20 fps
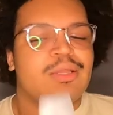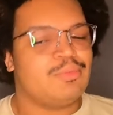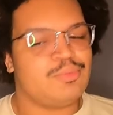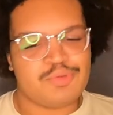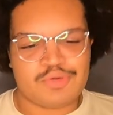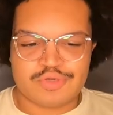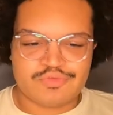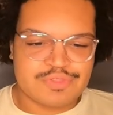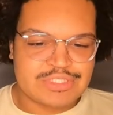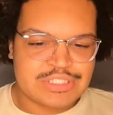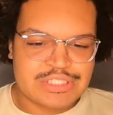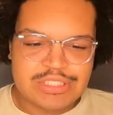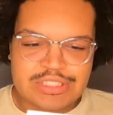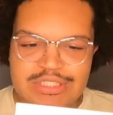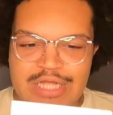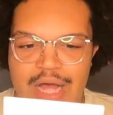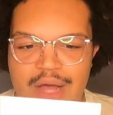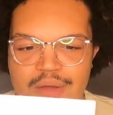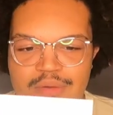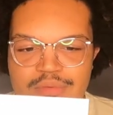let me pull the
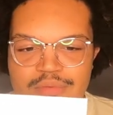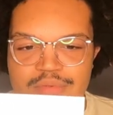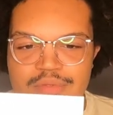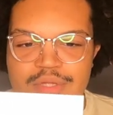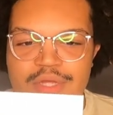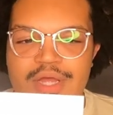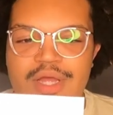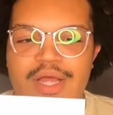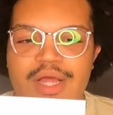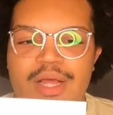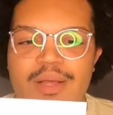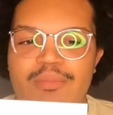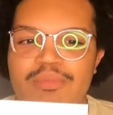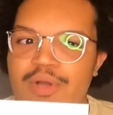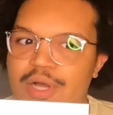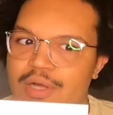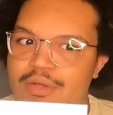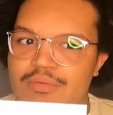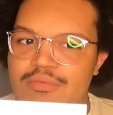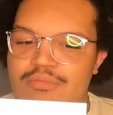receipts out.
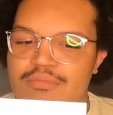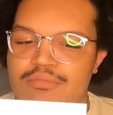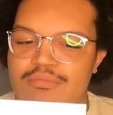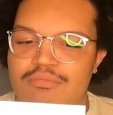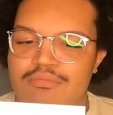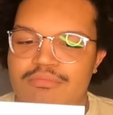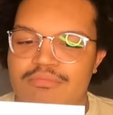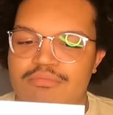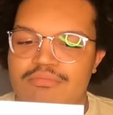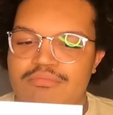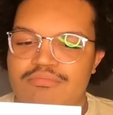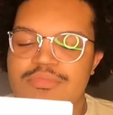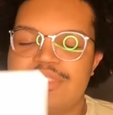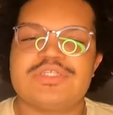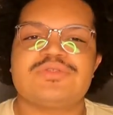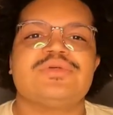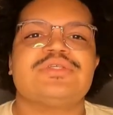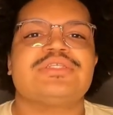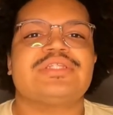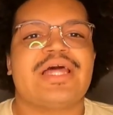Bro,
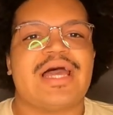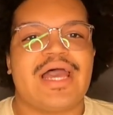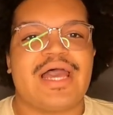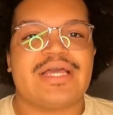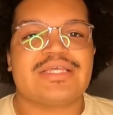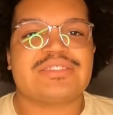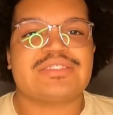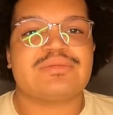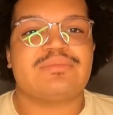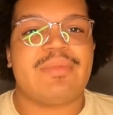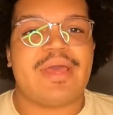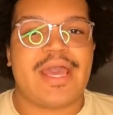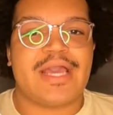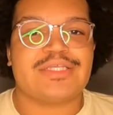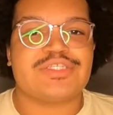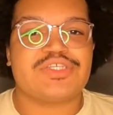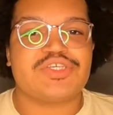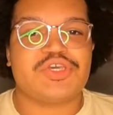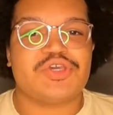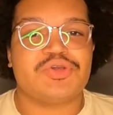this was last
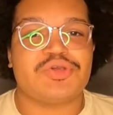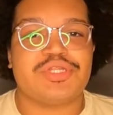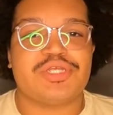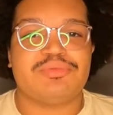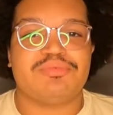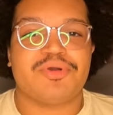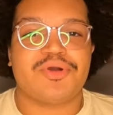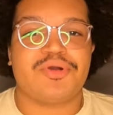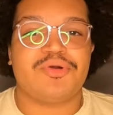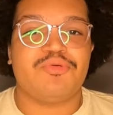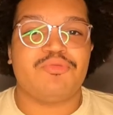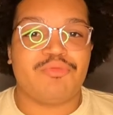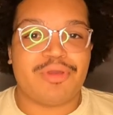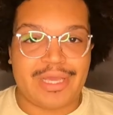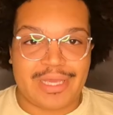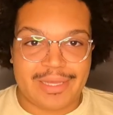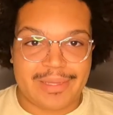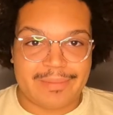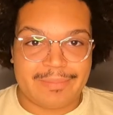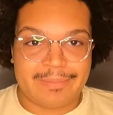bag security
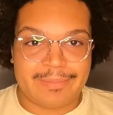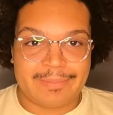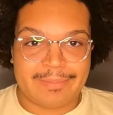program.